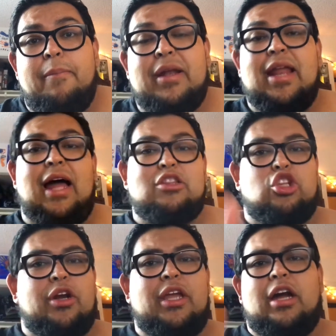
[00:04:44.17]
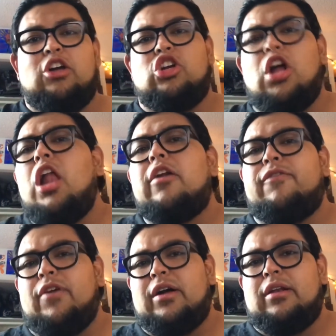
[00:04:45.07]
but not $300
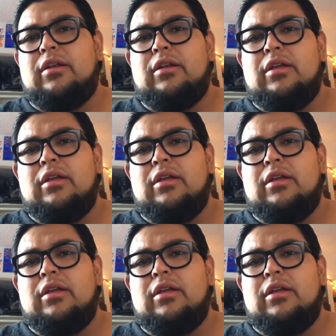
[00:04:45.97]
fun.